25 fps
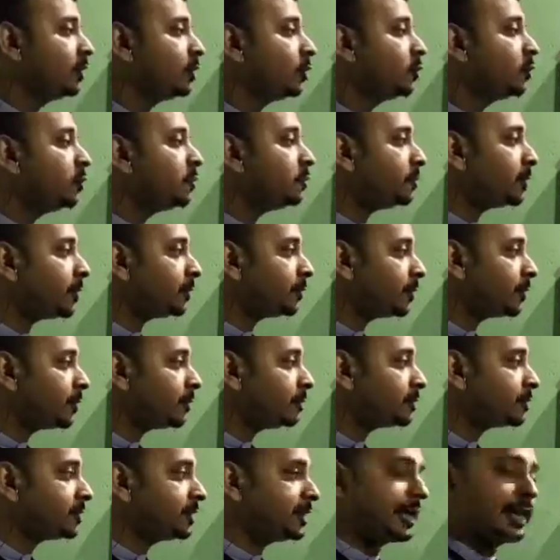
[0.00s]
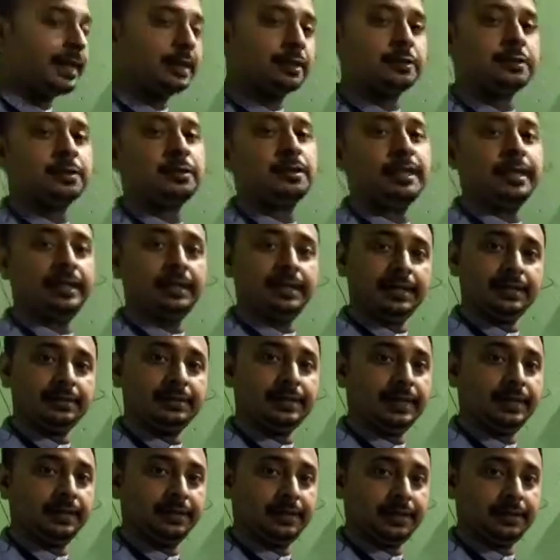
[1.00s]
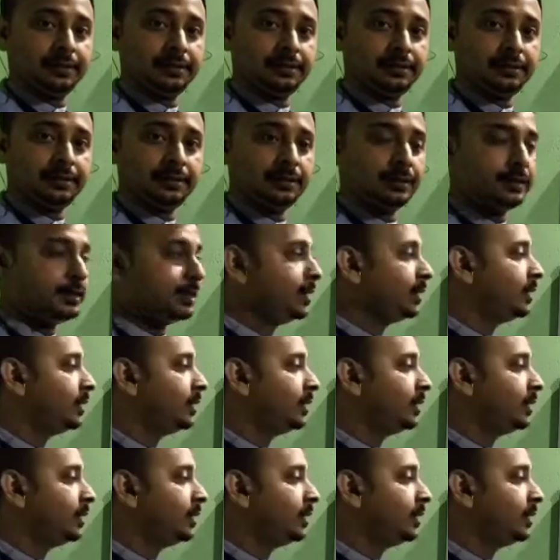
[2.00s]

who performs the action in the sentence.